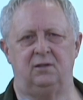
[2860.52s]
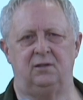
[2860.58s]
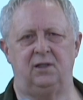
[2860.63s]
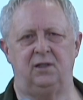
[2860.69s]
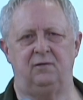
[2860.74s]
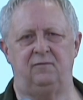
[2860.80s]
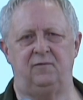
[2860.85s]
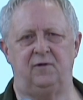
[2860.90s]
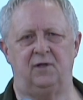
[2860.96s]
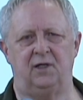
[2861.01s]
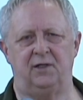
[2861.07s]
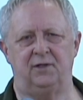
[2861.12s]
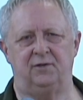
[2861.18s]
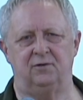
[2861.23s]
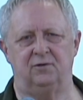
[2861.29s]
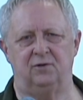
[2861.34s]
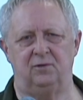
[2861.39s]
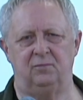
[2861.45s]
didn't feel like
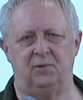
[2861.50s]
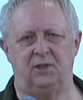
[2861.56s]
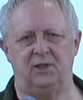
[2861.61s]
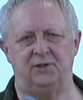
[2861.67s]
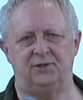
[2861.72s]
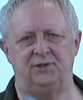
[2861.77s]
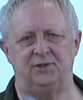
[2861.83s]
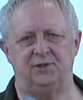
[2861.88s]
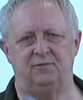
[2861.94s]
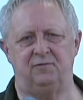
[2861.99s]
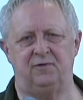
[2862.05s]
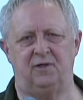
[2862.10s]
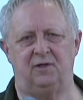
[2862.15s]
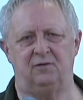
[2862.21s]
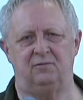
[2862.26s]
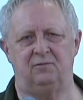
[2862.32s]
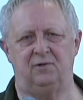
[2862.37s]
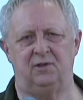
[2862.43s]
doing much. I
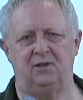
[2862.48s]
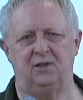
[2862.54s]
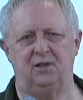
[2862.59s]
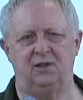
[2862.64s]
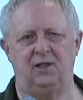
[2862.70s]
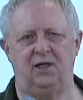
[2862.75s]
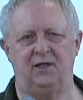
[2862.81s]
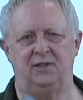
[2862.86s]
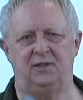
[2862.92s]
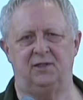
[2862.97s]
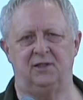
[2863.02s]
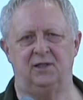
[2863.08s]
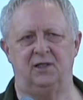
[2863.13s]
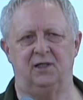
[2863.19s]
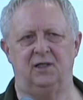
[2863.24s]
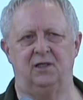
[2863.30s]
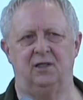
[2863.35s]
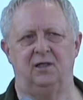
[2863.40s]
felt really like
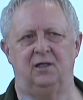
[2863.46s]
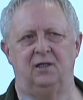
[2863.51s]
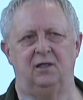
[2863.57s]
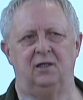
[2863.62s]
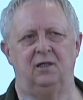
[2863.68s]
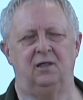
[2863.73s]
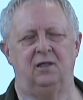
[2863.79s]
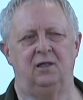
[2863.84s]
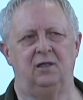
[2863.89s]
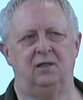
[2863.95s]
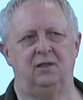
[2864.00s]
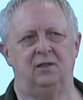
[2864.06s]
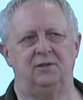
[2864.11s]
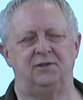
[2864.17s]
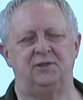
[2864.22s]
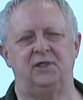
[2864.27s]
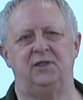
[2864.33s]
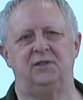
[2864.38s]

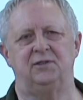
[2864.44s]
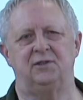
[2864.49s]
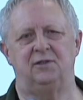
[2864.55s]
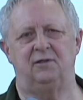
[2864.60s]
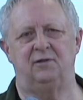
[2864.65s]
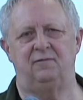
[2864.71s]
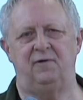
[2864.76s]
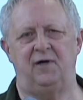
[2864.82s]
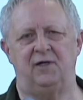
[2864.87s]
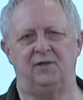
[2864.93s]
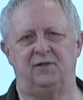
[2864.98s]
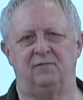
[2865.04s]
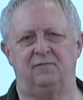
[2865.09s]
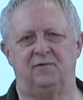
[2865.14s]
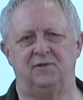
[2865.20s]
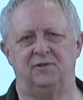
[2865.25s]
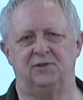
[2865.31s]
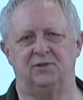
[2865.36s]
seasonal
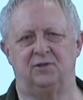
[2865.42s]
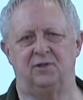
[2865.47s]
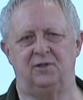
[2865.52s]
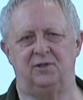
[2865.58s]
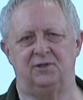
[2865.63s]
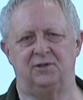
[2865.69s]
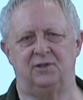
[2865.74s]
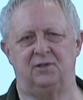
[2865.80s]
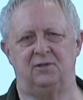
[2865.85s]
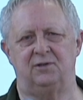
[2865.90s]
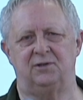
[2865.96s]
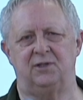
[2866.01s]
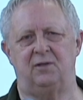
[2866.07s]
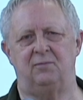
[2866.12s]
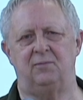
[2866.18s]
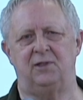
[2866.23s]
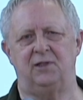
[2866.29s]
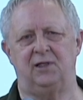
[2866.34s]
affective disorder, so,
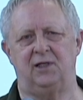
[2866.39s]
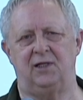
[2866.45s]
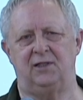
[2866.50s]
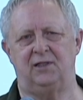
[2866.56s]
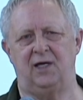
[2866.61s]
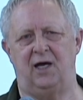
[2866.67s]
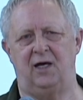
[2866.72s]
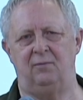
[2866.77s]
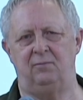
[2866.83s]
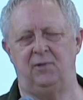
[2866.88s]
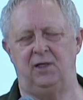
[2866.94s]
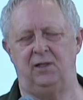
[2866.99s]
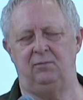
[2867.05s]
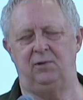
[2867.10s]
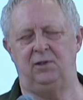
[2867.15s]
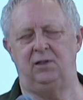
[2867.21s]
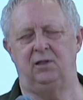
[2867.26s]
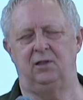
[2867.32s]
something like that
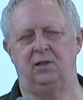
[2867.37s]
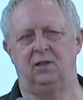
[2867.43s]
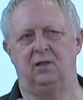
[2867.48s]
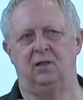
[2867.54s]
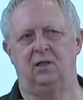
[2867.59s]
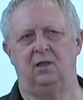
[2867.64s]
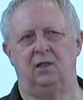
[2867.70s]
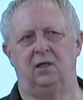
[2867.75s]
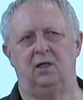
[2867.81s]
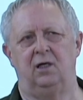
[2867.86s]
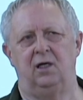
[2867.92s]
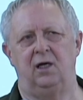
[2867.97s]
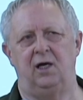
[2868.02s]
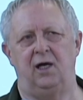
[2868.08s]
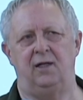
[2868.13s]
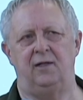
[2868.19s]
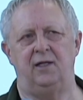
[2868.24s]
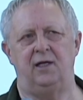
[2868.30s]
maybe.
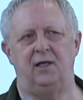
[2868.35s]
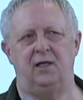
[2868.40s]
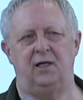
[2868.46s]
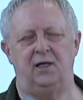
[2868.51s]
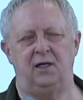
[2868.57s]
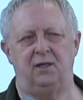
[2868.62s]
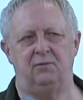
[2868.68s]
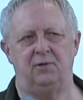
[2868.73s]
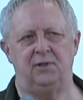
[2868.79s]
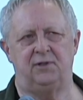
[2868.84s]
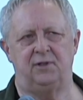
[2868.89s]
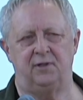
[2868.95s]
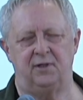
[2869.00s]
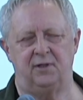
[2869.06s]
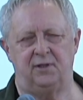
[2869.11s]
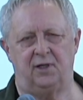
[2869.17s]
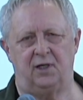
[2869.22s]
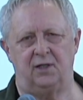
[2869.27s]
And then I went to
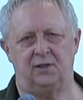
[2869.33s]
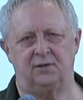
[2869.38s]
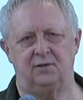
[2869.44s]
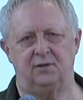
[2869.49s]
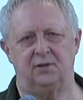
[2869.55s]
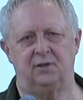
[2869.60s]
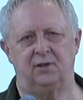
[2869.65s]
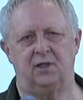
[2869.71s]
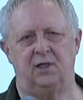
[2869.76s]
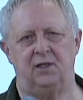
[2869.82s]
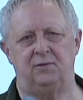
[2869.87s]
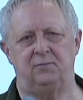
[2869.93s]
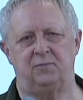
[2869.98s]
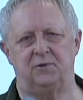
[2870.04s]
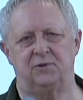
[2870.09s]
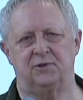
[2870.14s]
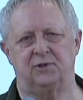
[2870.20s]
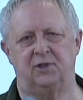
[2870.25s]
the doctor and got
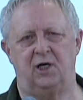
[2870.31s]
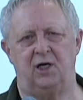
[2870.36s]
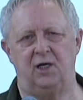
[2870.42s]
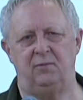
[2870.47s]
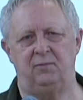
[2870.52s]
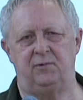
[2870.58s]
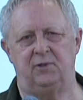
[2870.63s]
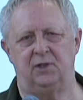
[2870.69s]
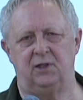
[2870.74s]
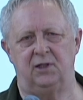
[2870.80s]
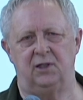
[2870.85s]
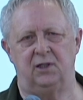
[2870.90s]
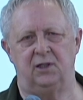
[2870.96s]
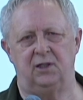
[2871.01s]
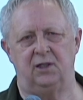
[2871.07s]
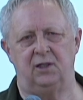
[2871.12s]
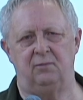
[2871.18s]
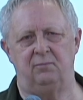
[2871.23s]
prescribed
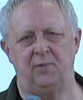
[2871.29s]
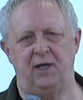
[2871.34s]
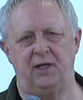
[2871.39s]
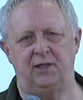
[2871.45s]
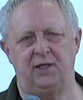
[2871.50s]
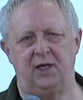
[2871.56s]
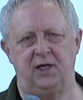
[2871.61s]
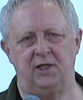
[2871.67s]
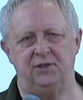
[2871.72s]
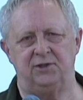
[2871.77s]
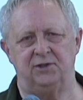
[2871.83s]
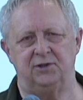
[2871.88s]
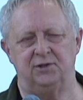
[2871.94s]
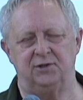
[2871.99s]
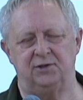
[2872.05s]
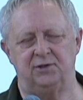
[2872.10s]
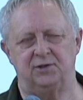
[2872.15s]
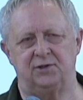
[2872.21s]
uh,
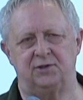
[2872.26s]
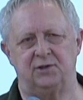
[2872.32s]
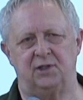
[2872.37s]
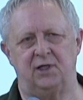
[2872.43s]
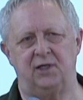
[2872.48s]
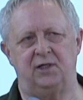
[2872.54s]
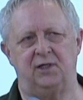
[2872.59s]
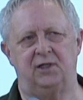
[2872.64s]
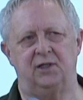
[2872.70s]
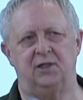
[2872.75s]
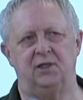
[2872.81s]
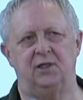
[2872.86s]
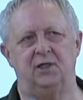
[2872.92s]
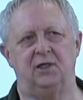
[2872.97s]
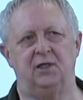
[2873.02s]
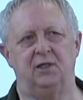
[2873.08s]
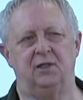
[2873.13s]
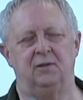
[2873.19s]
medications like
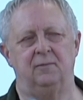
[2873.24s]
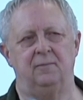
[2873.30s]
uh,